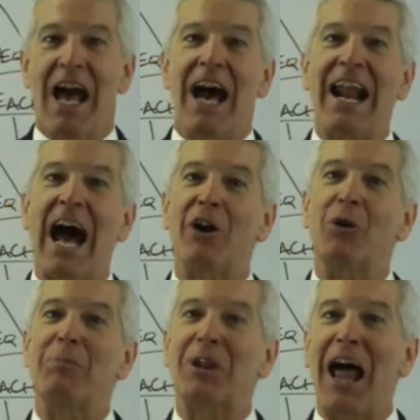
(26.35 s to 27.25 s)
and how
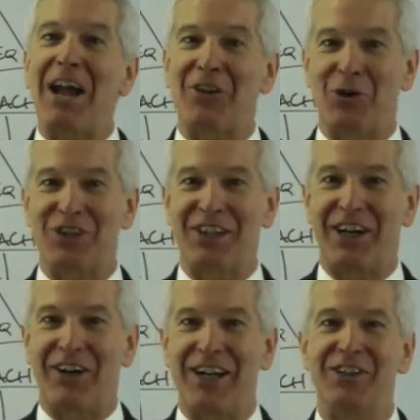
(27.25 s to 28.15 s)
to apply those
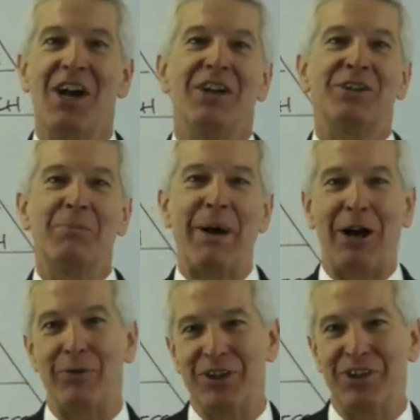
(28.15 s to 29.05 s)
theories to
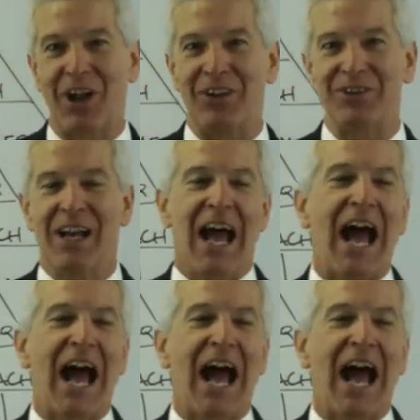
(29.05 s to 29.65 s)
better results.